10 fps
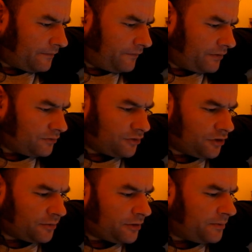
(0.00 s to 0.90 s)
Farrell's
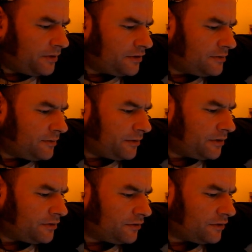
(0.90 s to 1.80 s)
argument appears to be
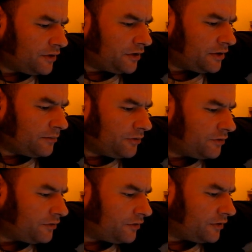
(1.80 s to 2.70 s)
based on the idea that modern
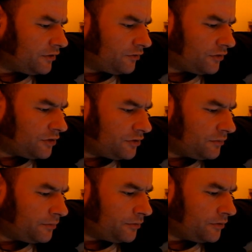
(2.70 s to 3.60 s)
society indoctrinates young
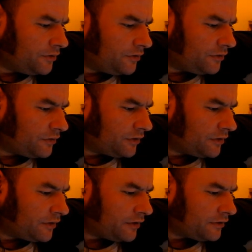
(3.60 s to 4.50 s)
boys into
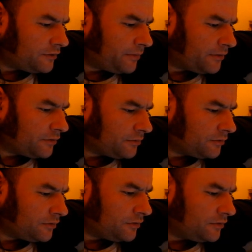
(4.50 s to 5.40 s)
thinking they are
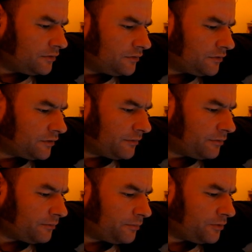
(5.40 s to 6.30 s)
disposable. For
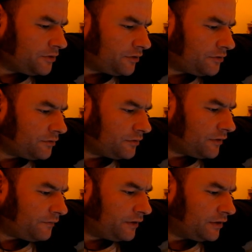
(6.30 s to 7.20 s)
example, boys are taught their
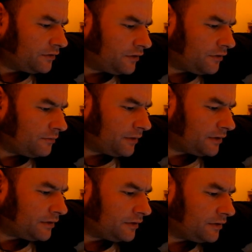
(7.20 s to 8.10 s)
feelings don't
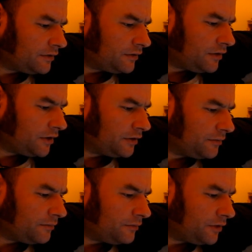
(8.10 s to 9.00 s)
matter and to hide
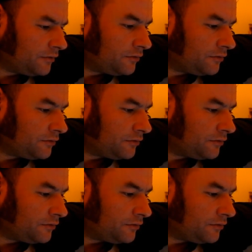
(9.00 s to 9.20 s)
them, don't